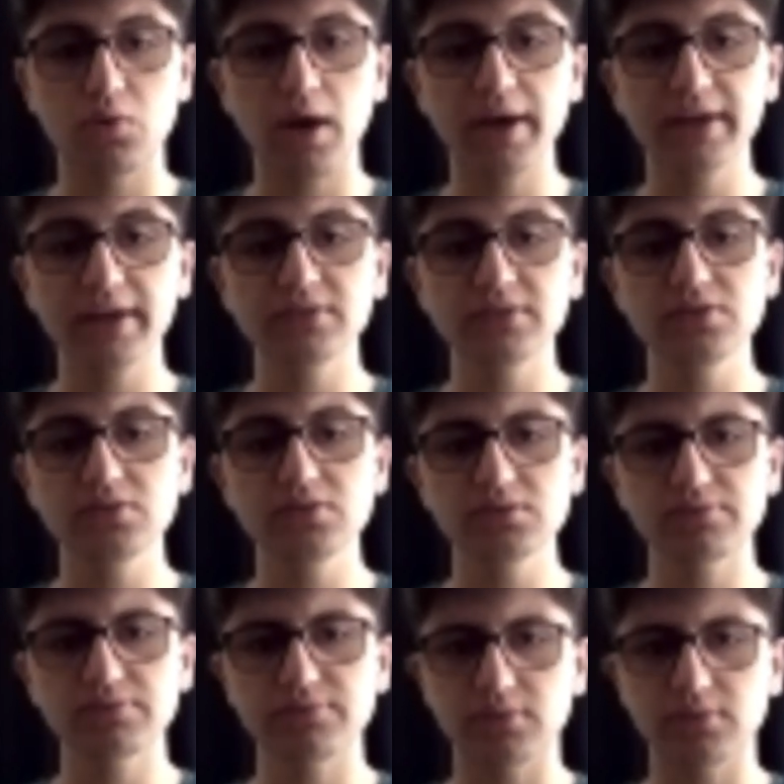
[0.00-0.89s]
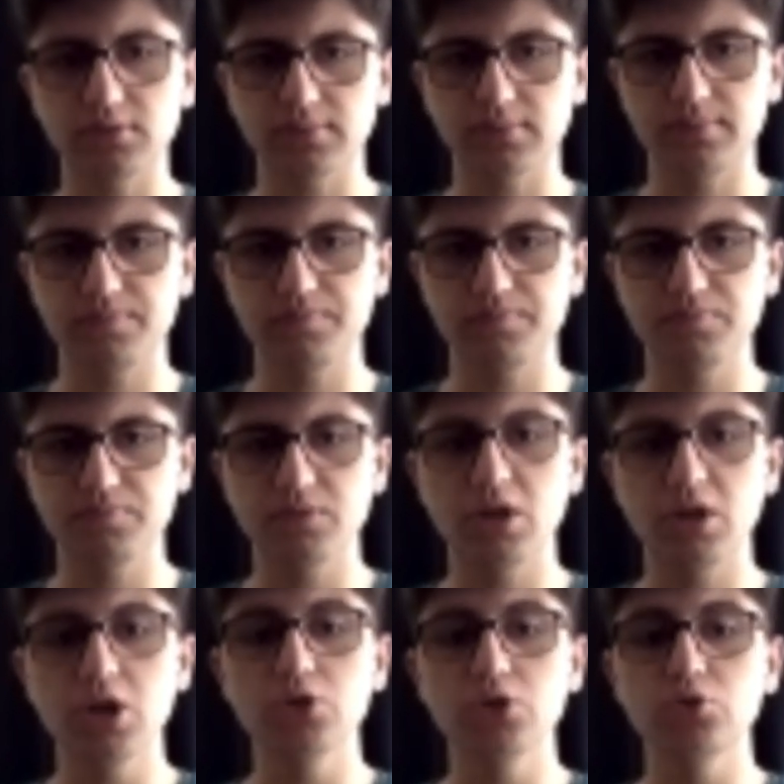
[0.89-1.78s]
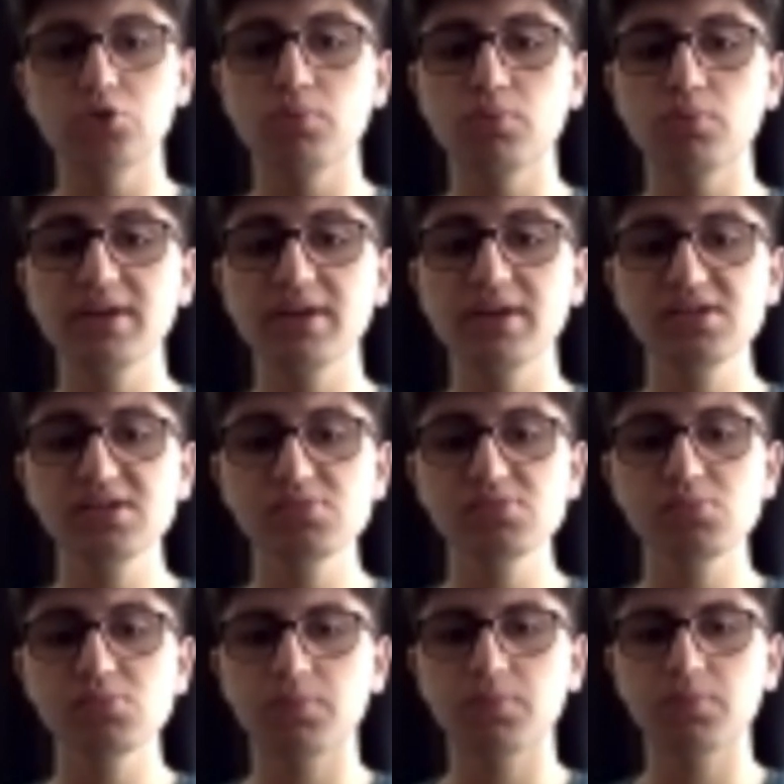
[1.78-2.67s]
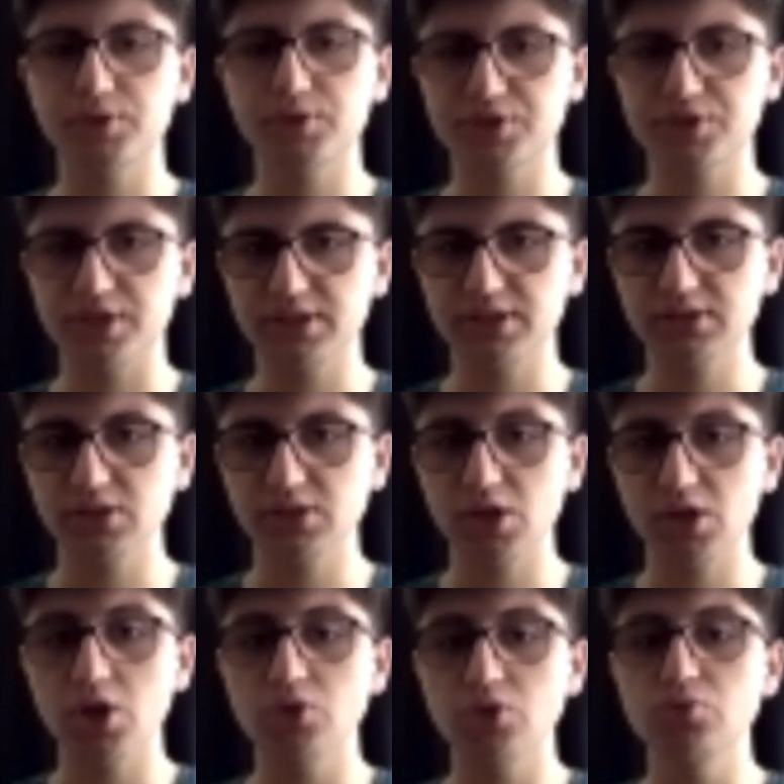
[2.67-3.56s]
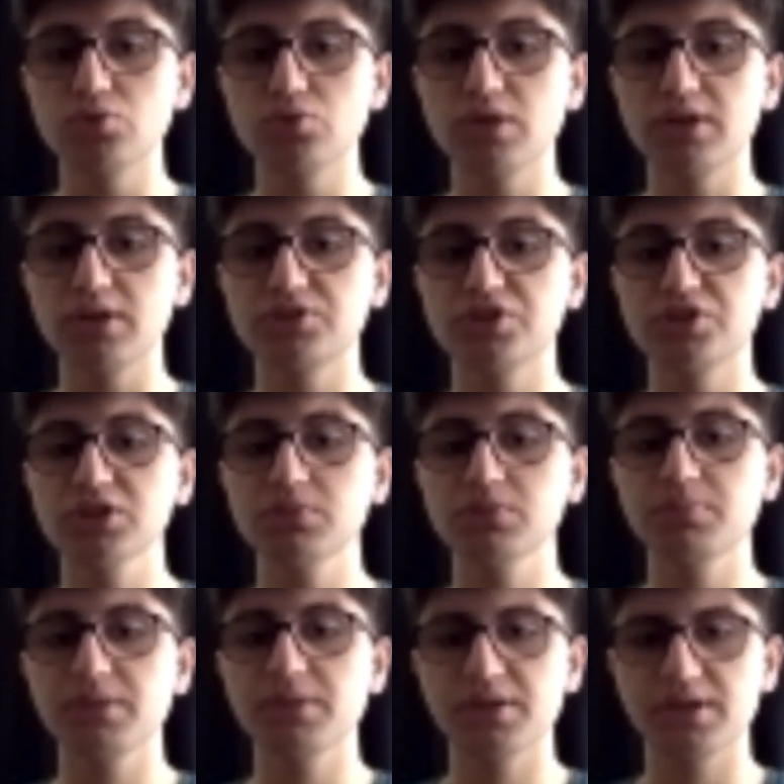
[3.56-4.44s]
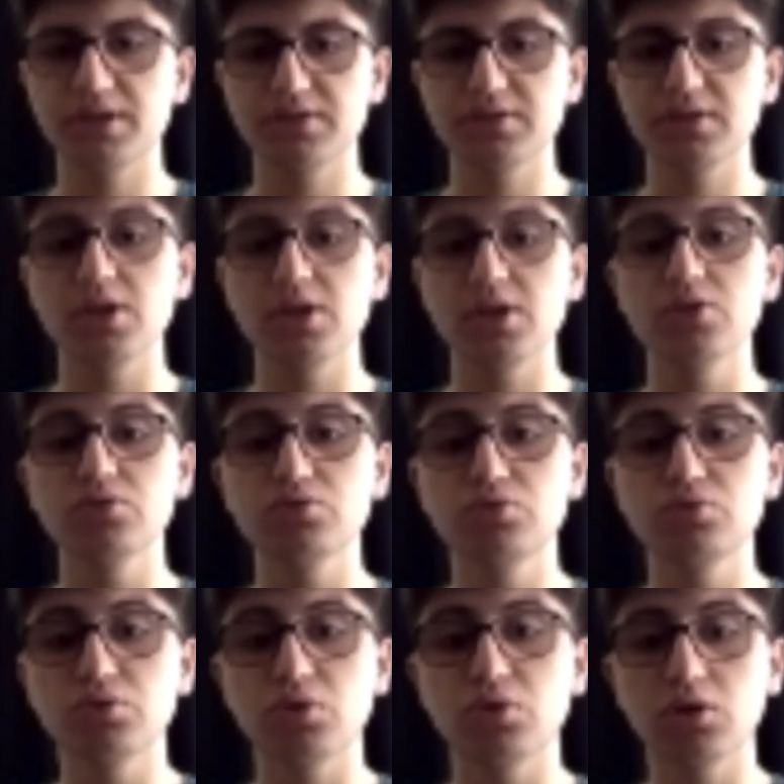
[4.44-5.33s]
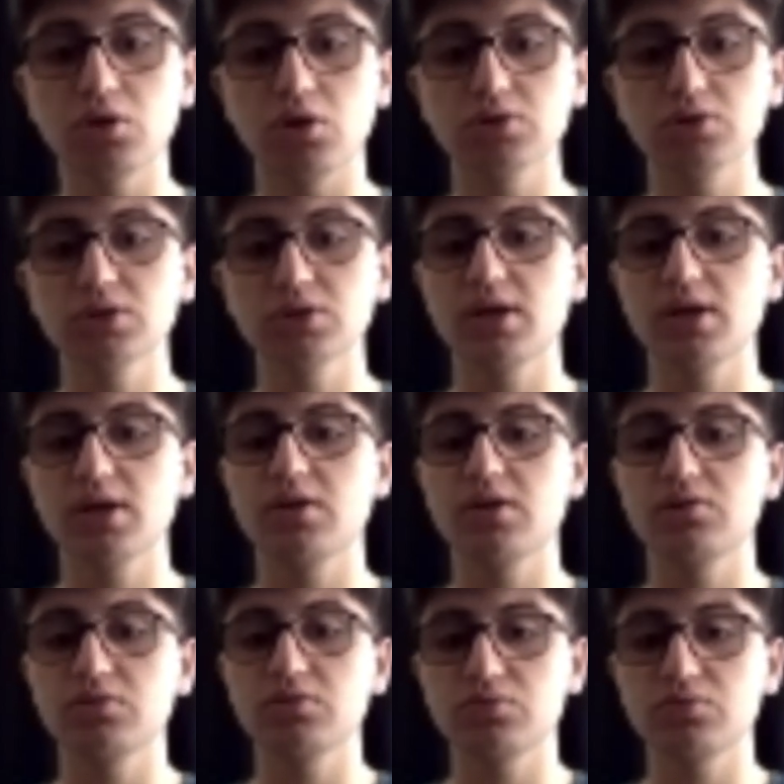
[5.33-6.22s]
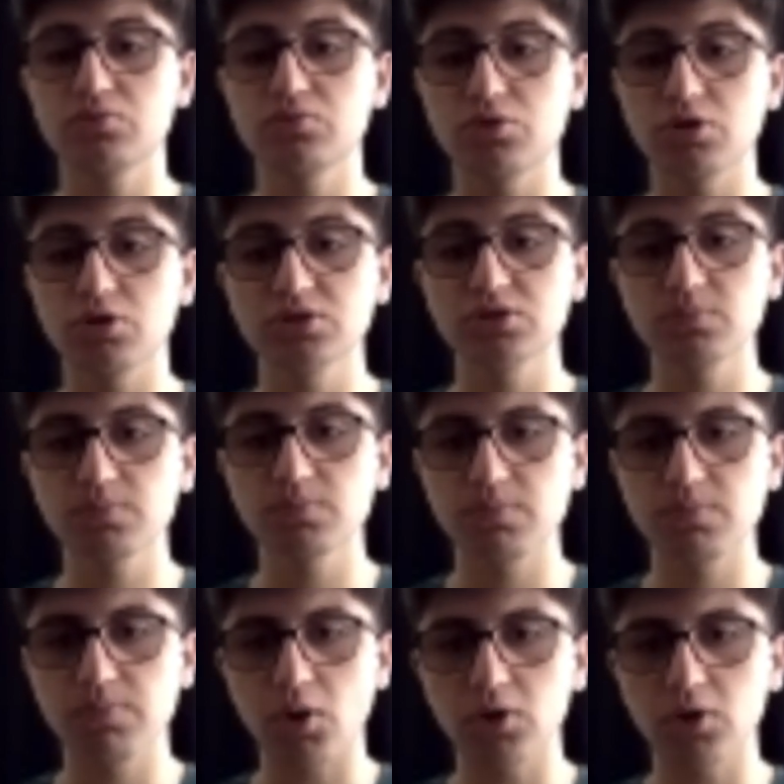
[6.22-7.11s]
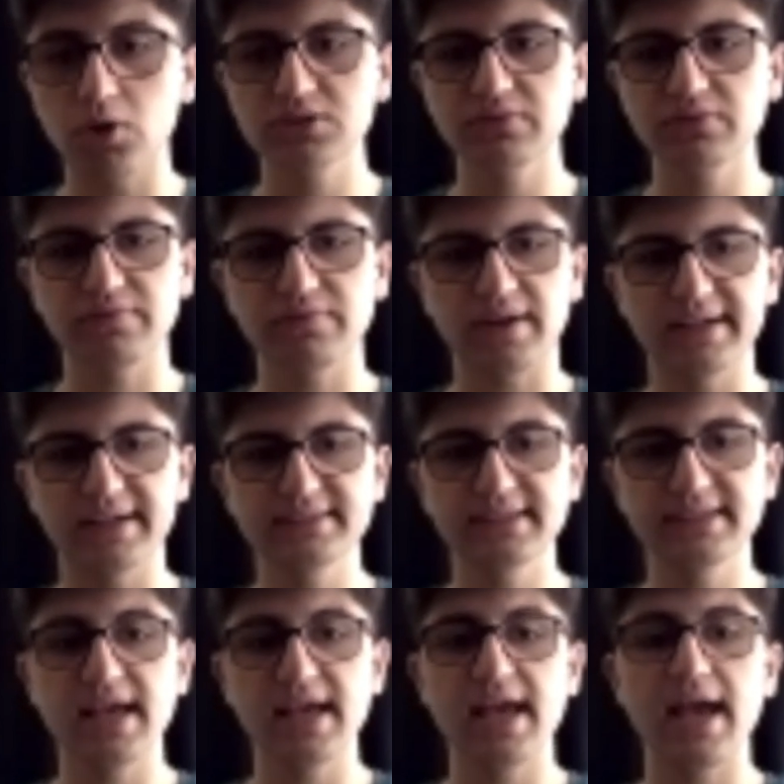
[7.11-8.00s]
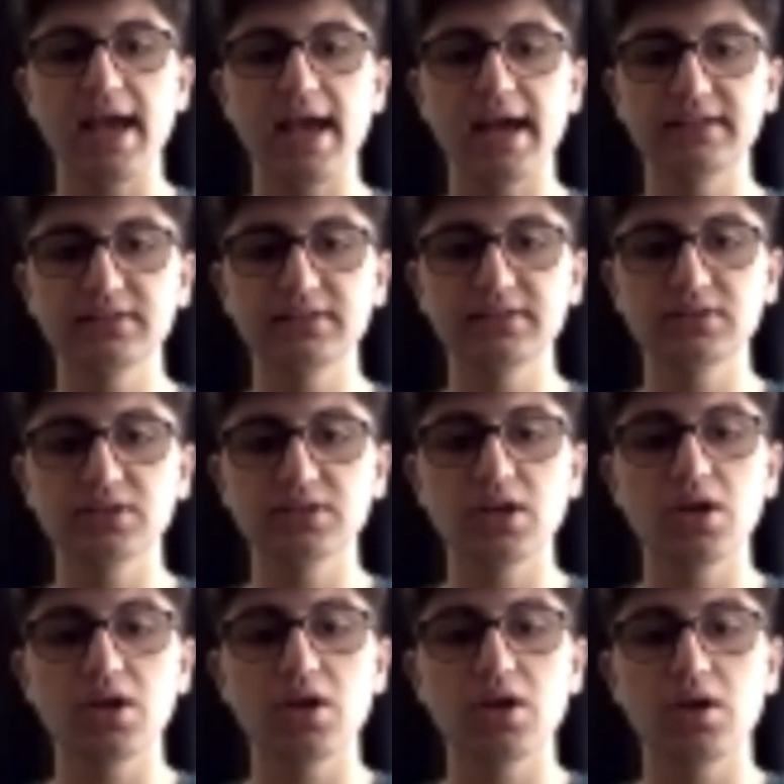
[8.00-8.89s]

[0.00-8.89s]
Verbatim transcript: quite useful. You make a small purchase, you can just bring it to close to the POS device and